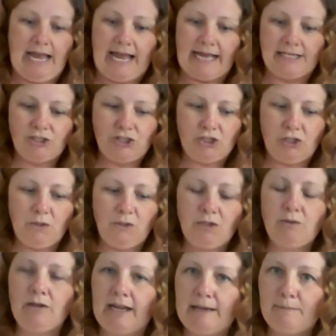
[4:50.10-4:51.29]
And do
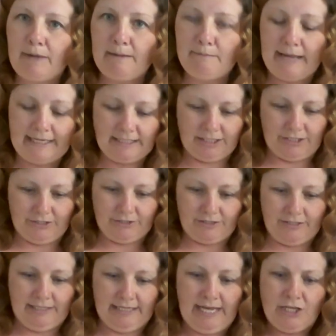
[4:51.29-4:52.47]
you like my
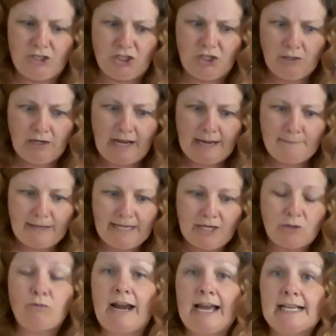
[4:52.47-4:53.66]
meadows? Do you like my
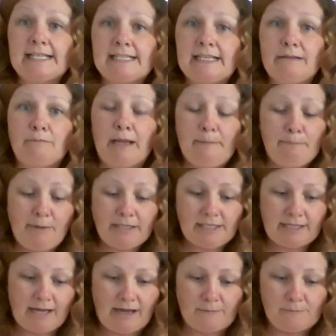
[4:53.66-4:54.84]
grass and my
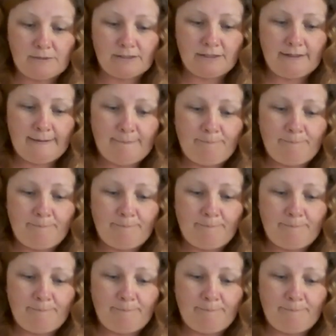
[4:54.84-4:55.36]
buttercups?